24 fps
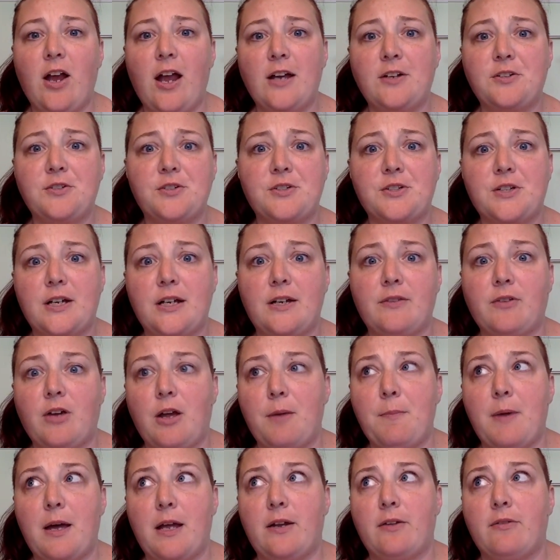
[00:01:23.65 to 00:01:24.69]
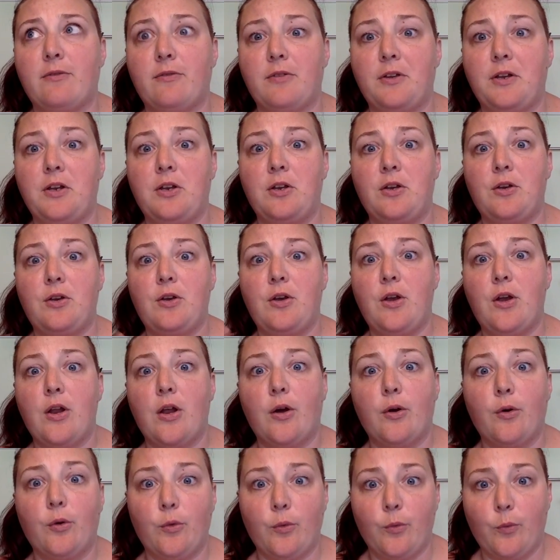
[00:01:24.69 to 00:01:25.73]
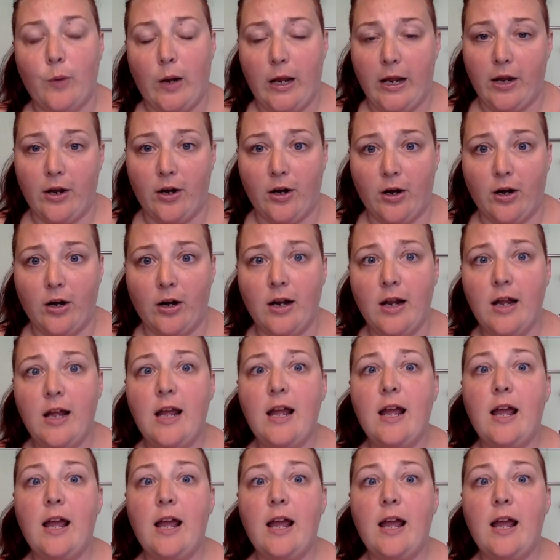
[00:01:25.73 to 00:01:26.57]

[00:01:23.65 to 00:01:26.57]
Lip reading: actors kind of come out of nowhere